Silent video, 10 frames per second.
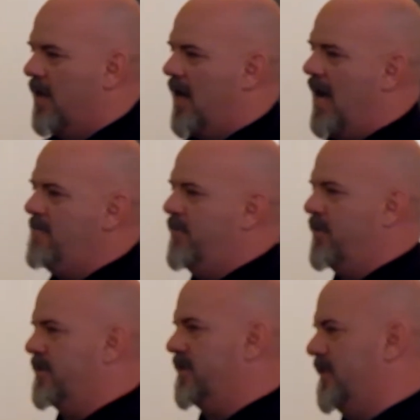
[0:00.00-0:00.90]
I
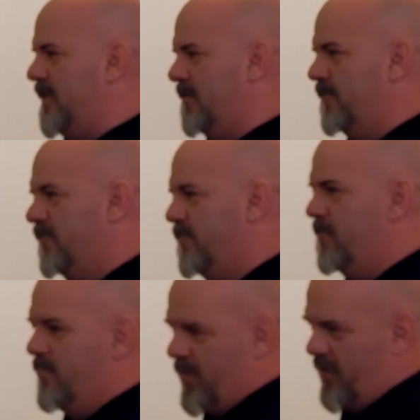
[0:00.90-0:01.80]
personally,
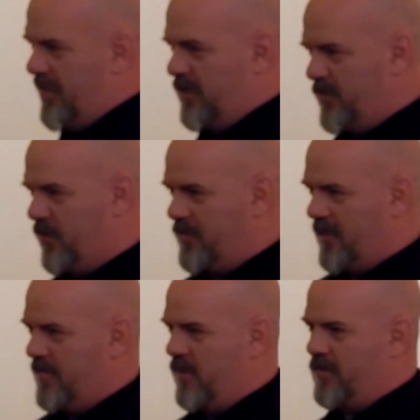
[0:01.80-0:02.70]
the thing that spooks
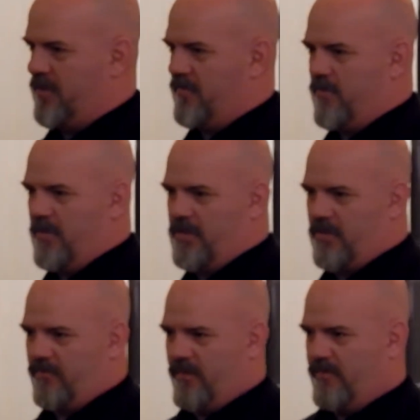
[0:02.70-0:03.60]
me the most is a more
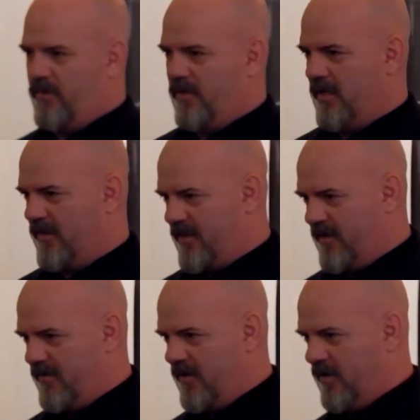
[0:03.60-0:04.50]
cerebral,
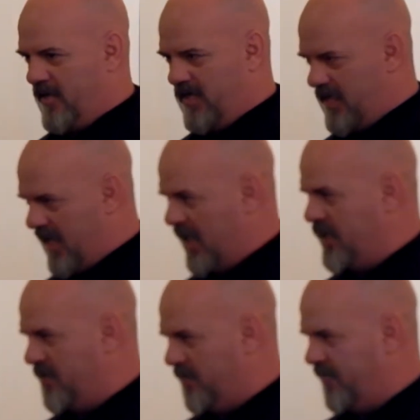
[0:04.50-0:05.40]
ethereal,
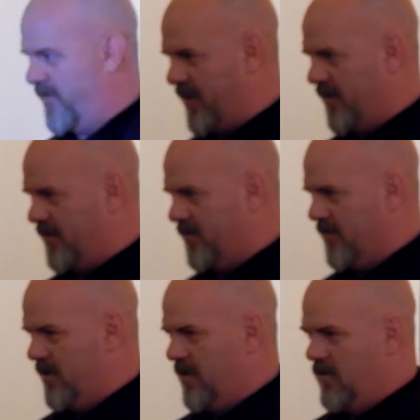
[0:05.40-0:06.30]
intangible fear.
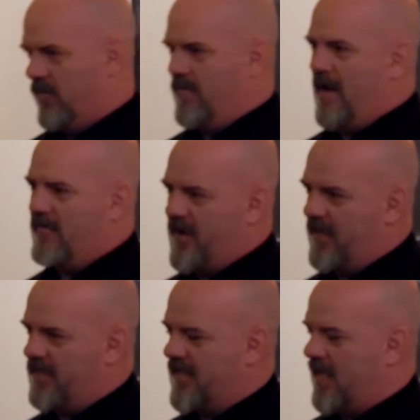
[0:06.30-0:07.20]
With my
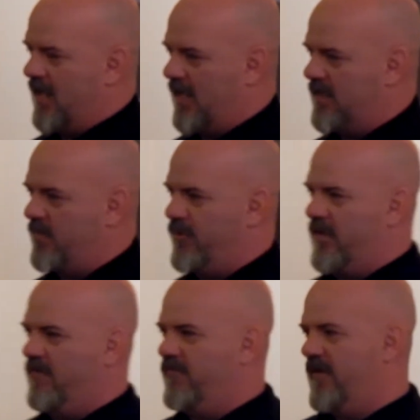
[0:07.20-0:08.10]
writing style, I like to
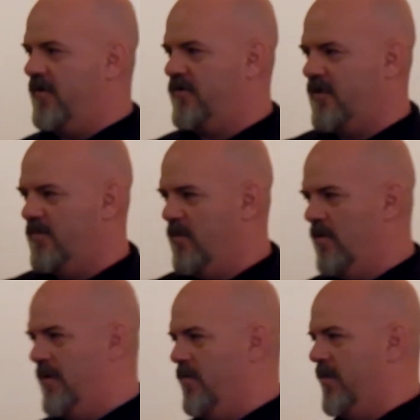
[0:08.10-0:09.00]
bring the fear to the
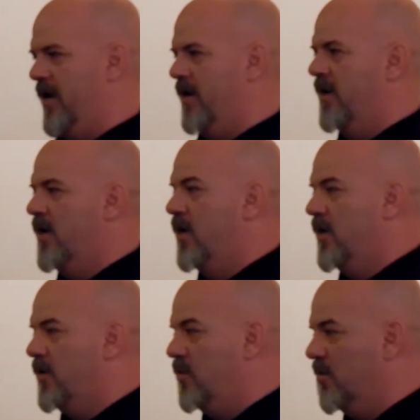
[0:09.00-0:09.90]
moment where
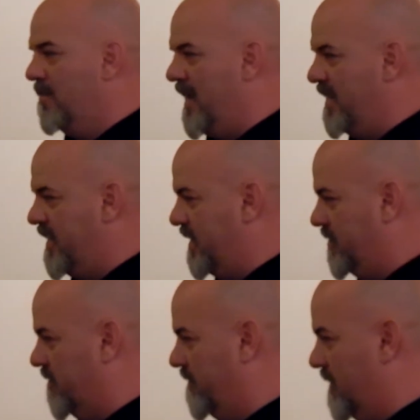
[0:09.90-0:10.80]
your mind
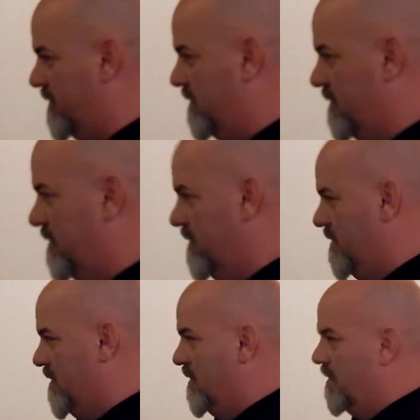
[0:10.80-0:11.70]
takes over.
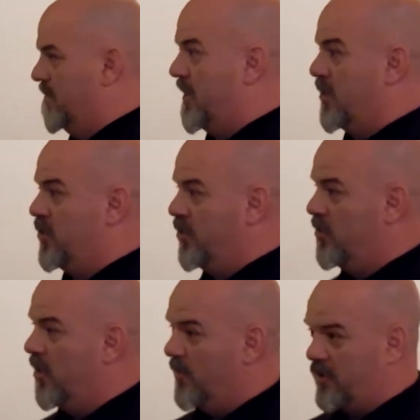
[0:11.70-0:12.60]
Because
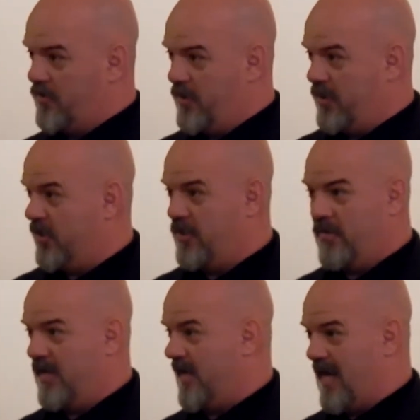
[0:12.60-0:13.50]
you know what's spookier to
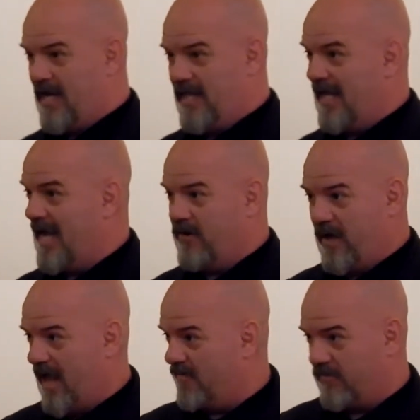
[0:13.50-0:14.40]
you than anything I
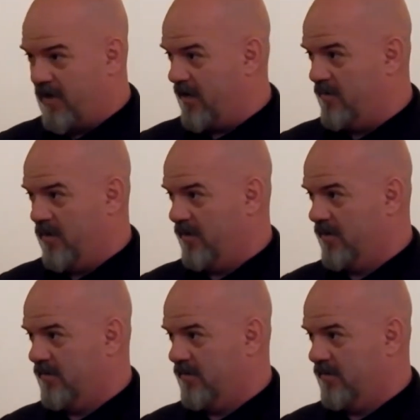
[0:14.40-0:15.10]
could ever write in a book.